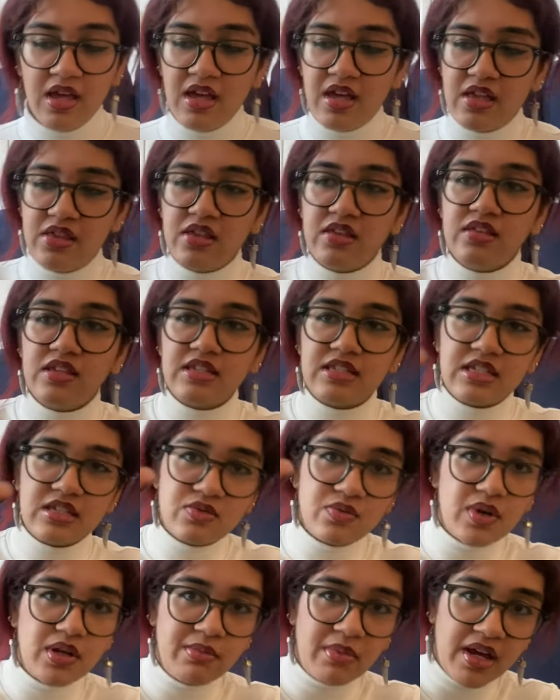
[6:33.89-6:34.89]
And then this is
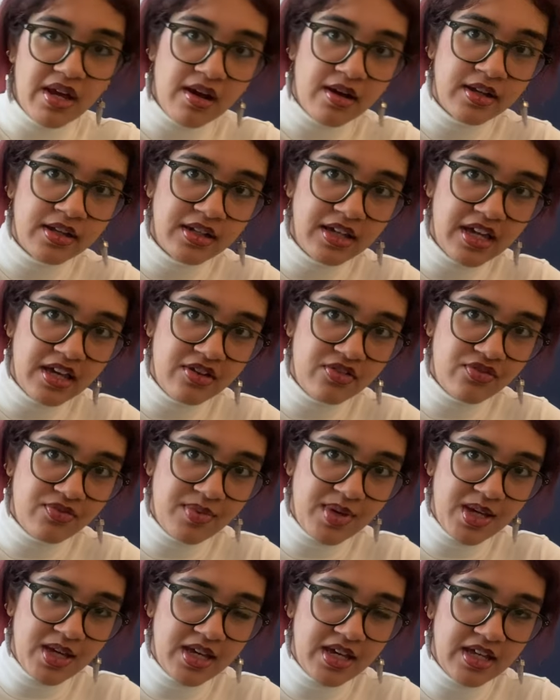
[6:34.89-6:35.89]
one my aunt gave me.